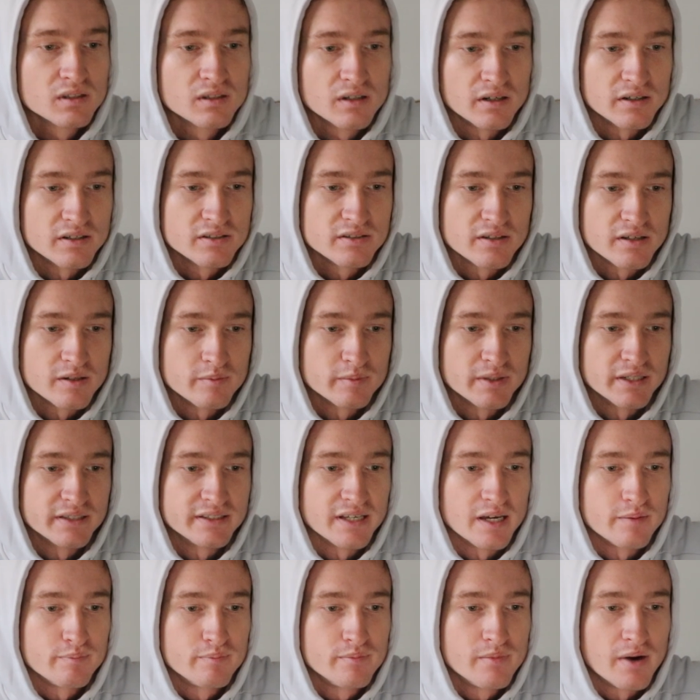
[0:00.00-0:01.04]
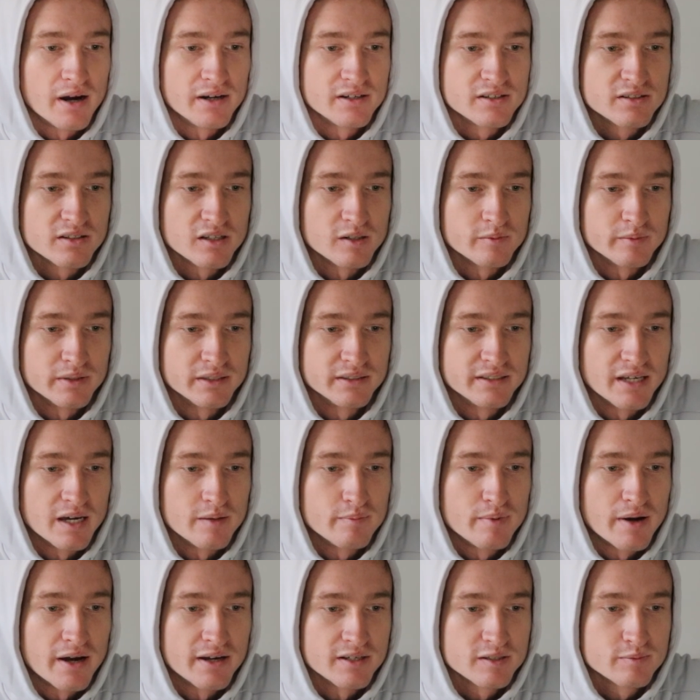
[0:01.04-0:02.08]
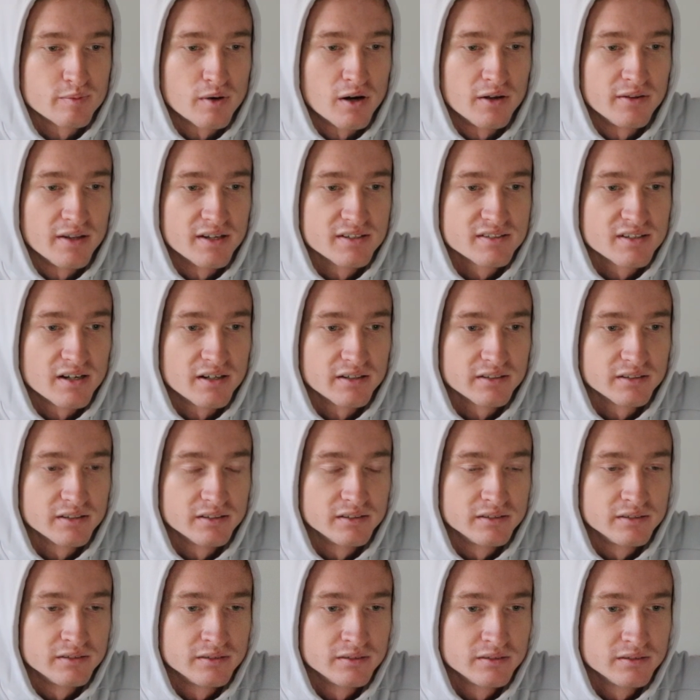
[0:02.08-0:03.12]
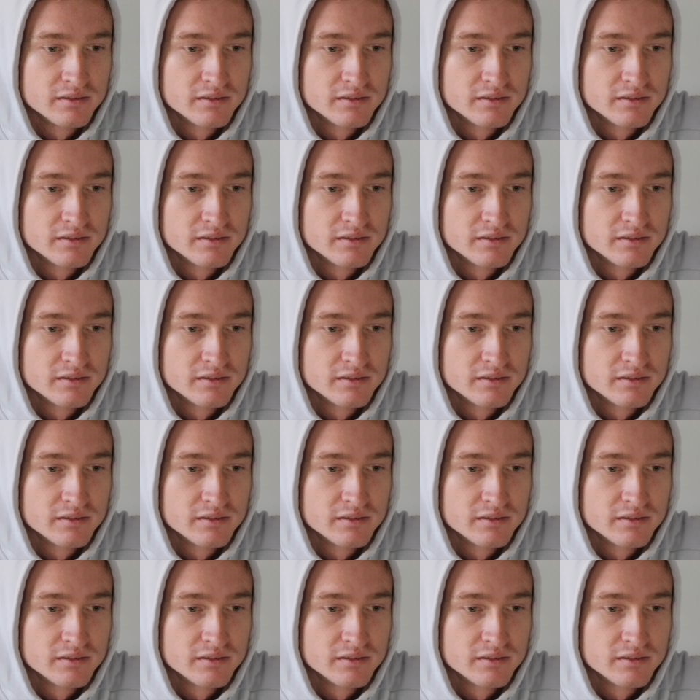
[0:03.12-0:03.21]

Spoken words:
I just let him get that pass pawn. That's not good.